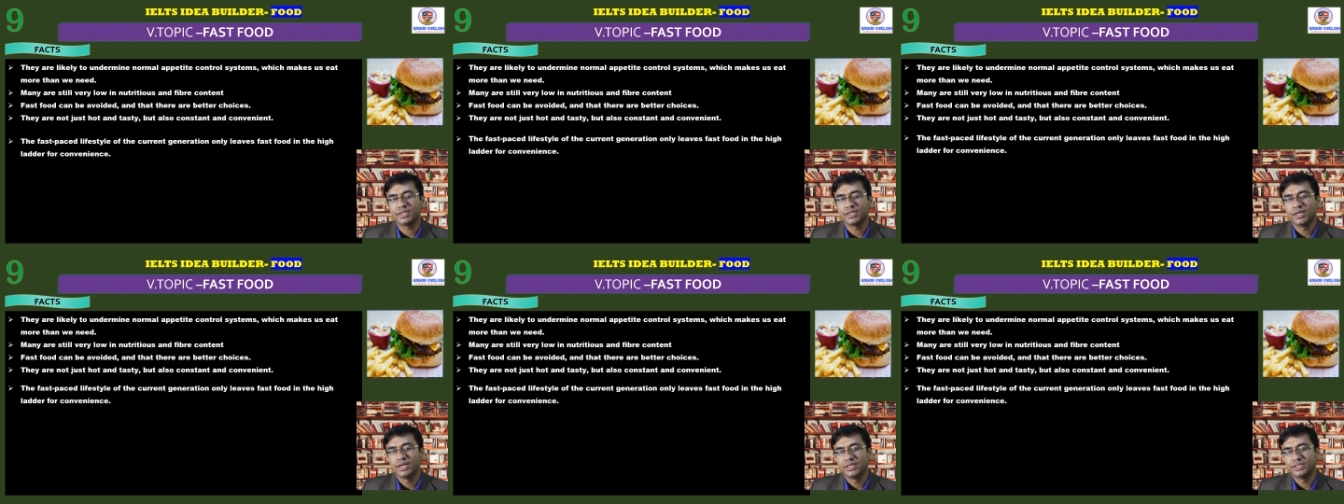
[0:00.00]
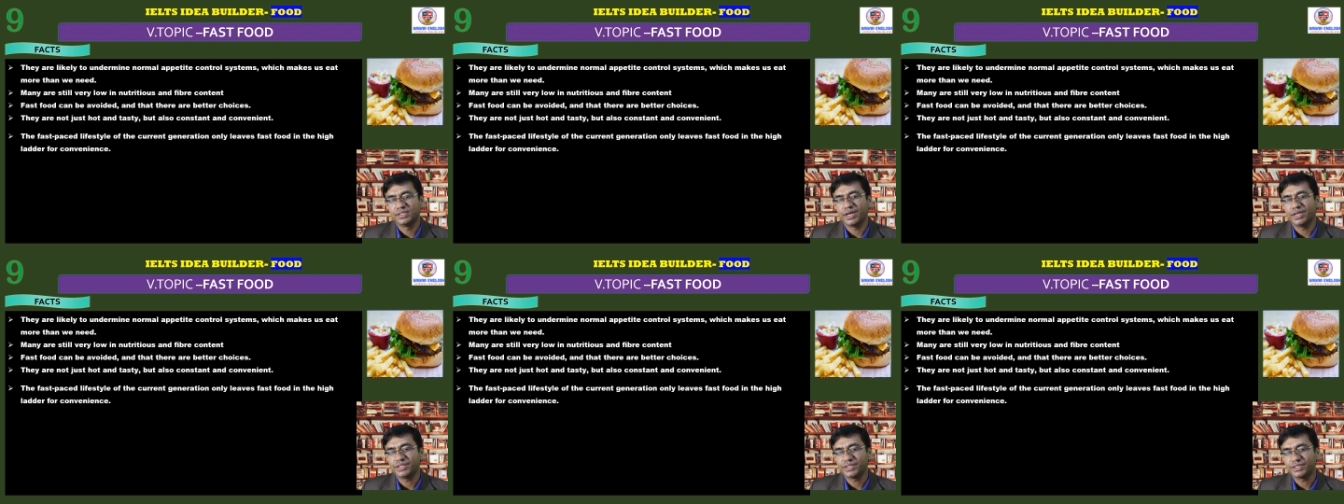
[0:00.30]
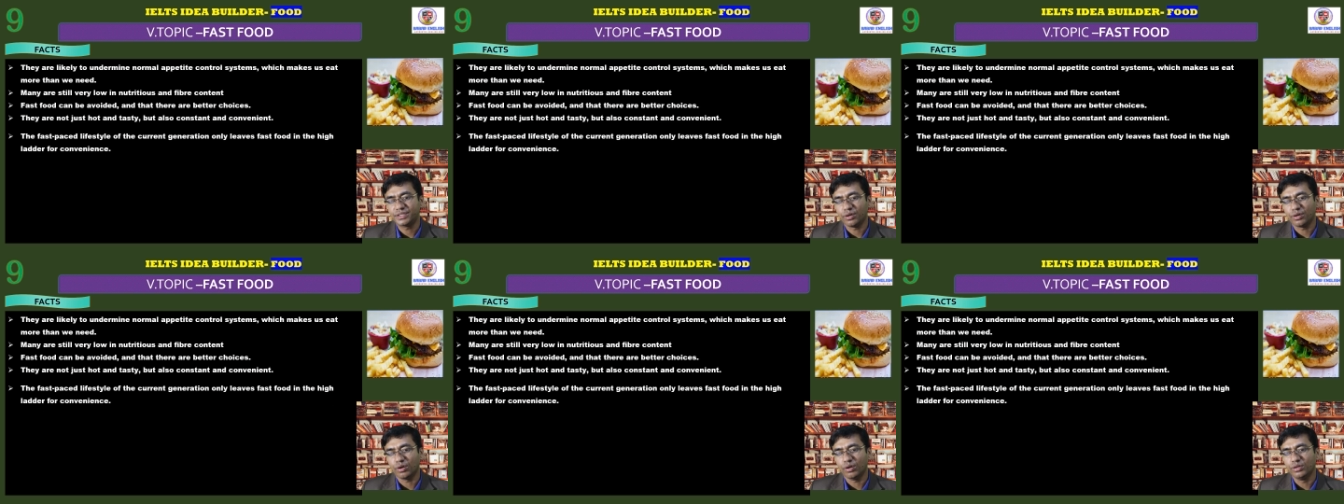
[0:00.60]
generation
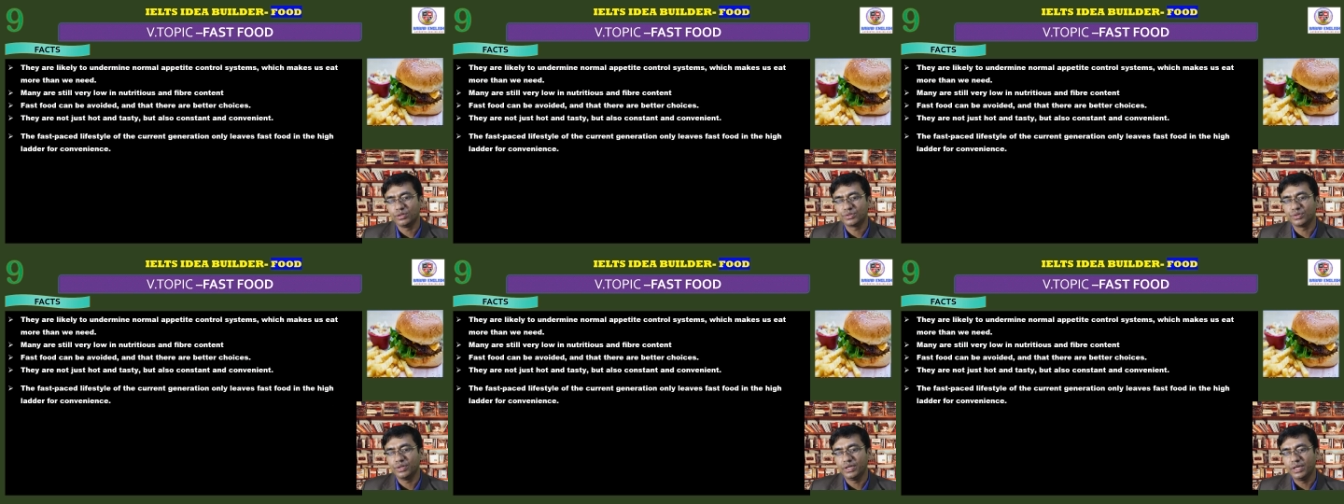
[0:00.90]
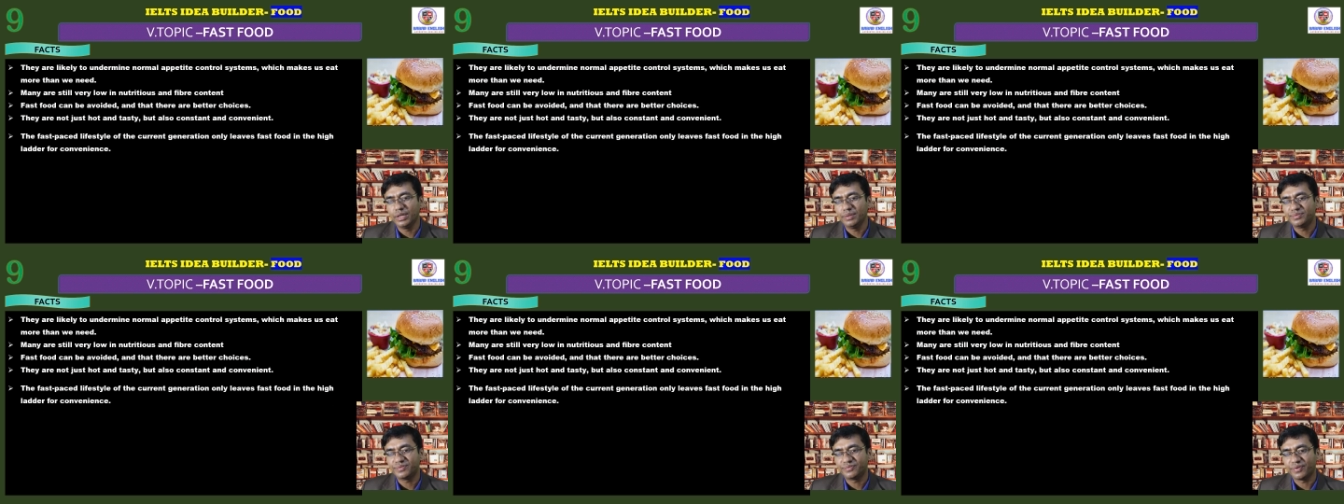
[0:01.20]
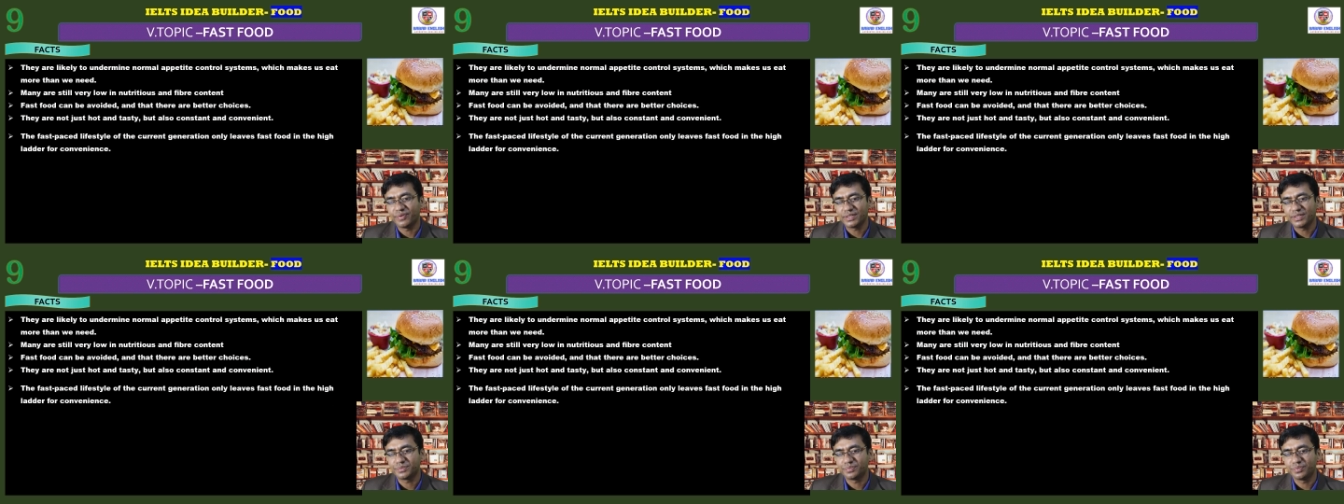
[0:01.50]
also leaves
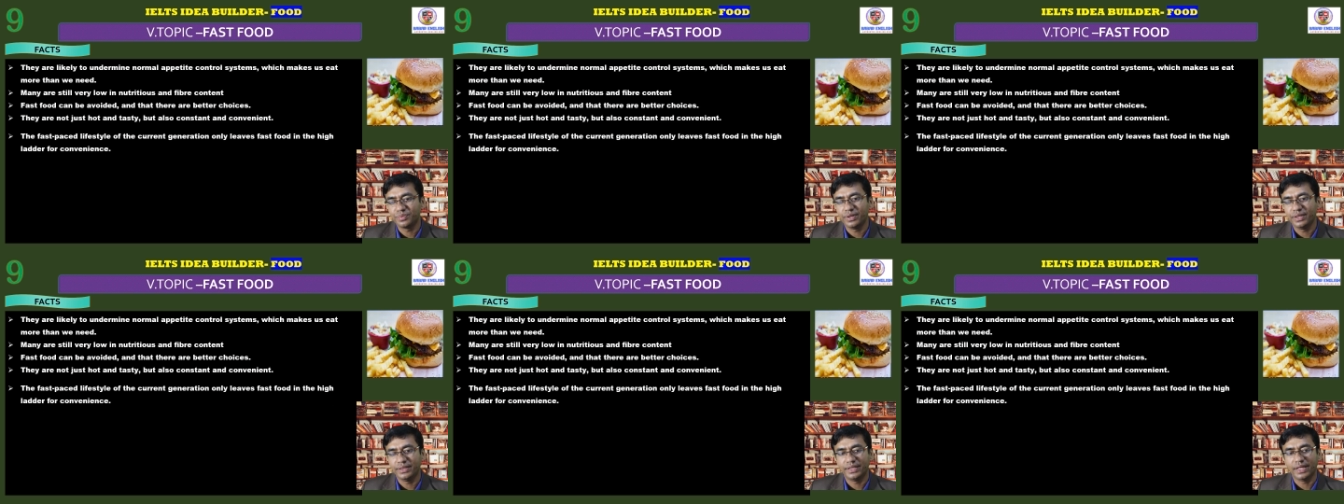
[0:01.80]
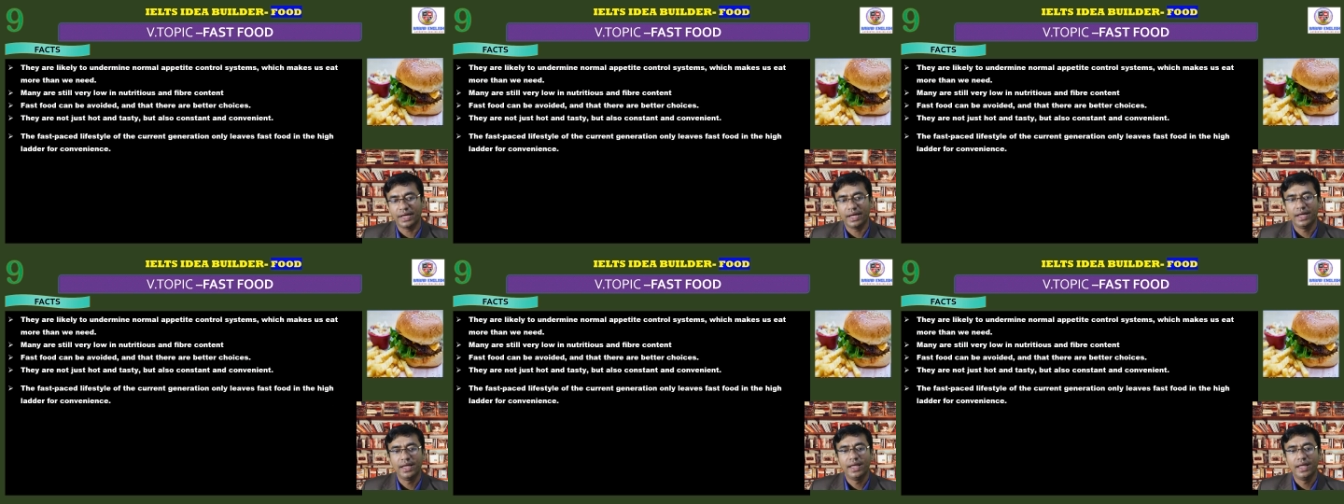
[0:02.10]
fast food in the